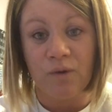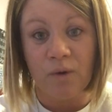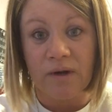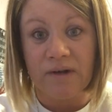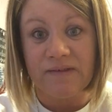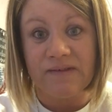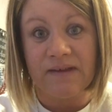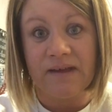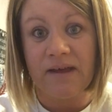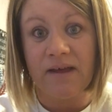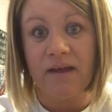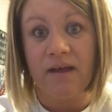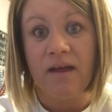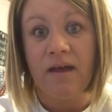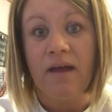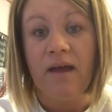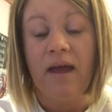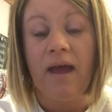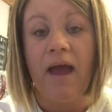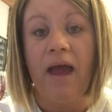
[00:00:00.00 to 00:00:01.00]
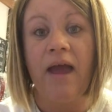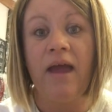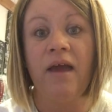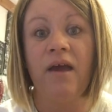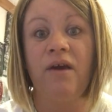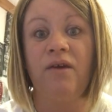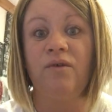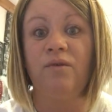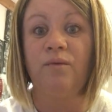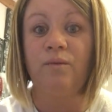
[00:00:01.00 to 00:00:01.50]
towards it
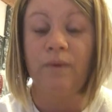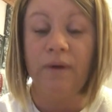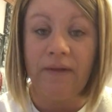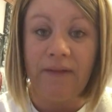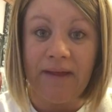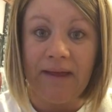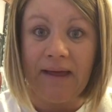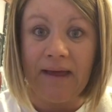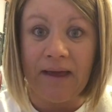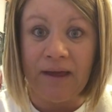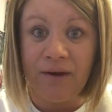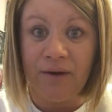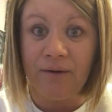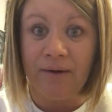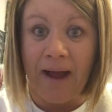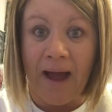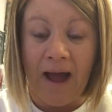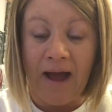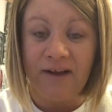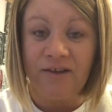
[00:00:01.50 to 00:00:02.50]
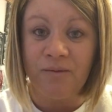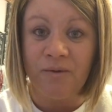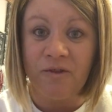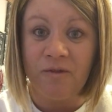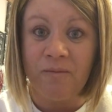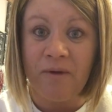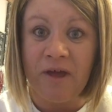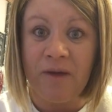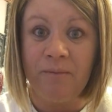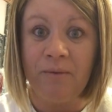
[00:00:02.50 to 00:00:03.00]
and really interact
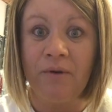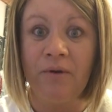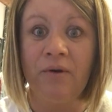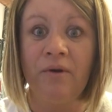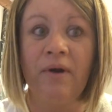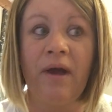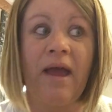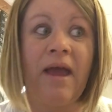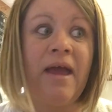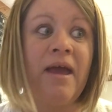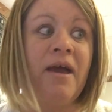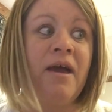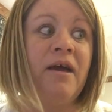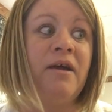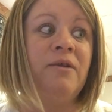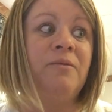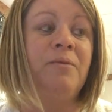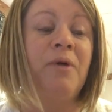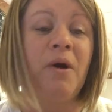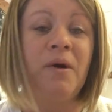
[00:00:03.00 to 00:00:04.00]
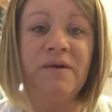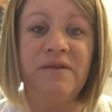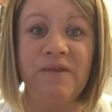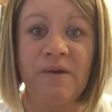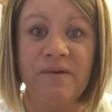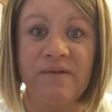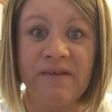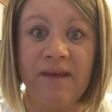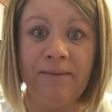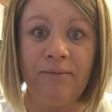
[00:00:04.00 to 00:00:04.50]
with people and post
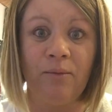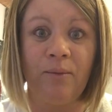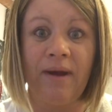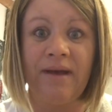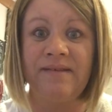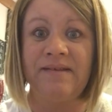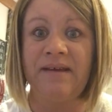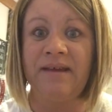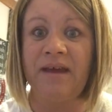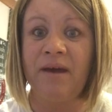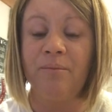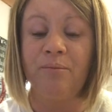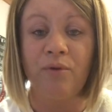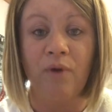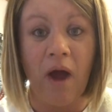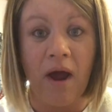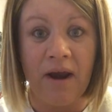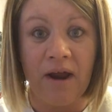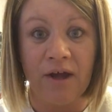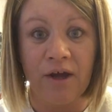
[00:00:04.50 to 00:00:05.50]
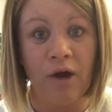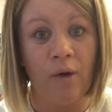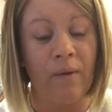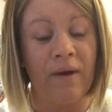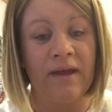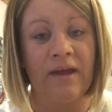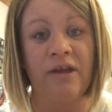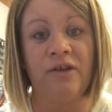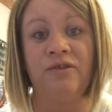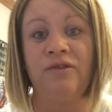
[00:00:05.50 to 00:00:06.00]
those giveaways and get product
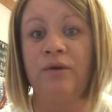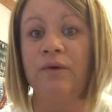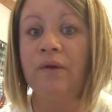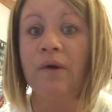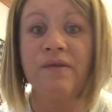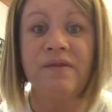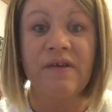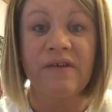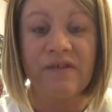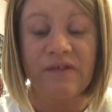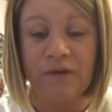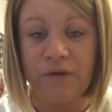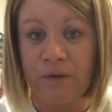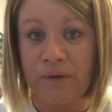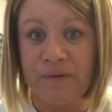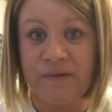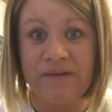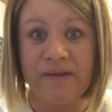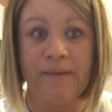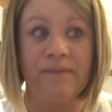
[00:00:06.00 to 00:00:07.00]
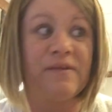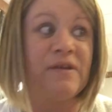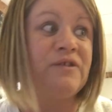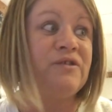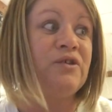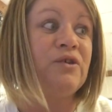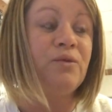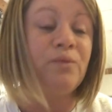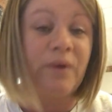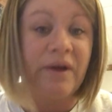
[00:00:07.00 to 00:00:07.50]
going and do those exclusives and
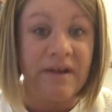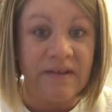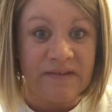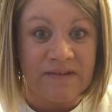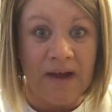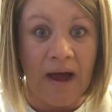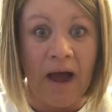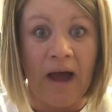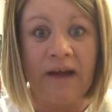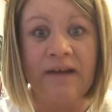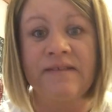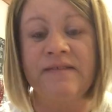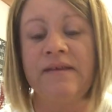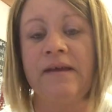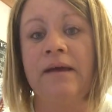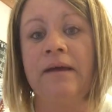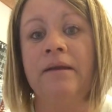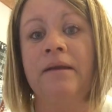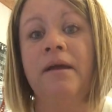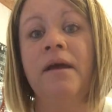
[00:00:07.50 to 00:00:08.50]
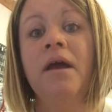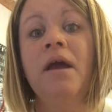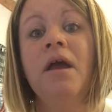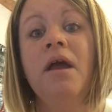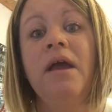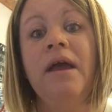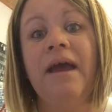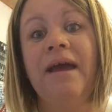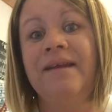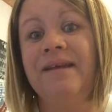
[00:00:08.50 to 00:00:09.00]
do restocks, and
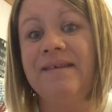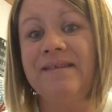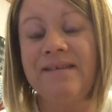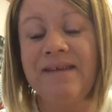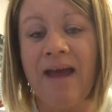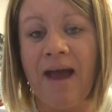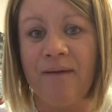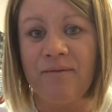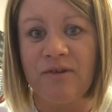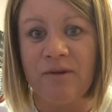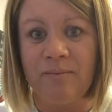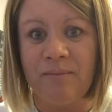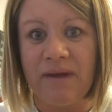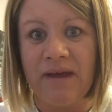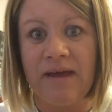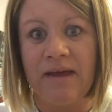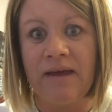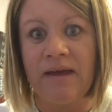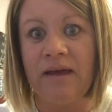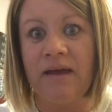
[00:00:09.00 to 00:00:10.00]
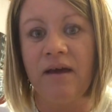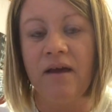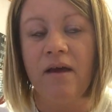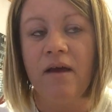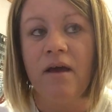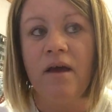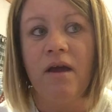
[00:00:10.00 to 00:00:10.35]
it doesn't have to be,